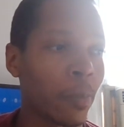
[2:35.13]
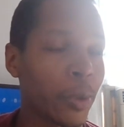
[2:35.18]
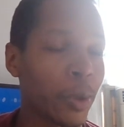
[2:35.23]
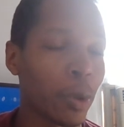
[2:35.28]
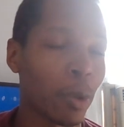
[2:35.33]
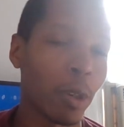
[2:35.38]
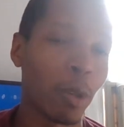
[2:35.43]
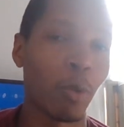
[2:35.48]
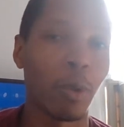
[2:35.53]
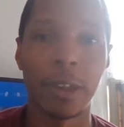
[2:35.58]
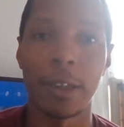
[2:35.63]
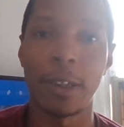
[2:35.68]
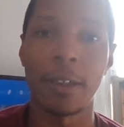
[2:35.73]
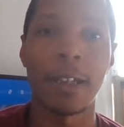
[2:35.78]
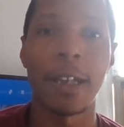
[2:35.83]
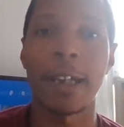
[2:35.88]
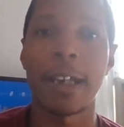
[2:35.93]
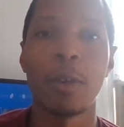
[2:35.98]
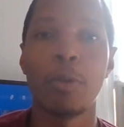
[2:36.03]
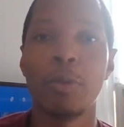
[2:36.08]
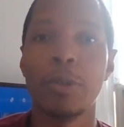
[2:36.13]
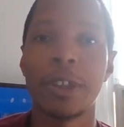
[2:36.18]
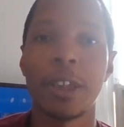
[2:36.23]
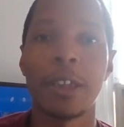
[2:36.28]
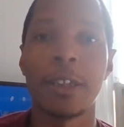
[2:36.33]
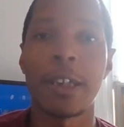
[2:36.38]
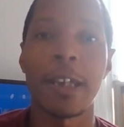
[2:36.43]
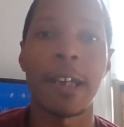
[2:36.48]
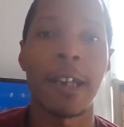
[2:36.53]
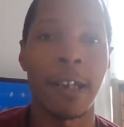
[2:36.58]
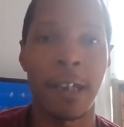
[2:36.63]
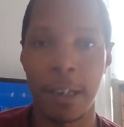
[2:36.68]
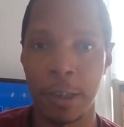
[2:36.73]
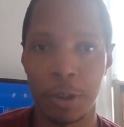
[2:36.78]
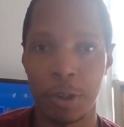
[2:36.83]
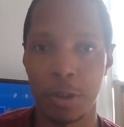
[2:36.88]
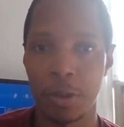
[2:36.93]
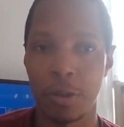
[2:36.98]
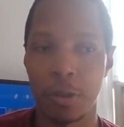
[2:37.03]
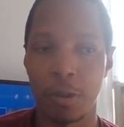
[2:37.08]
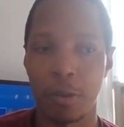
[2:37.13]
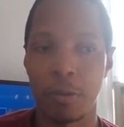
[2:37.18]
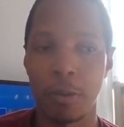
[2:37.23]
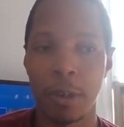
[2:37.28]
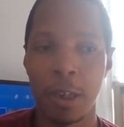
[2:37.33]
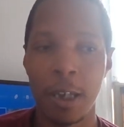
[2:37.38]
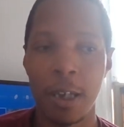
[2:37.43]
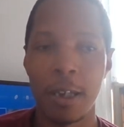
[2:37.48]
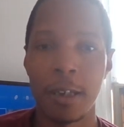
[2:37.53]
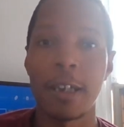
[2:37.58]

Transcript: So it wasn't like it was intentional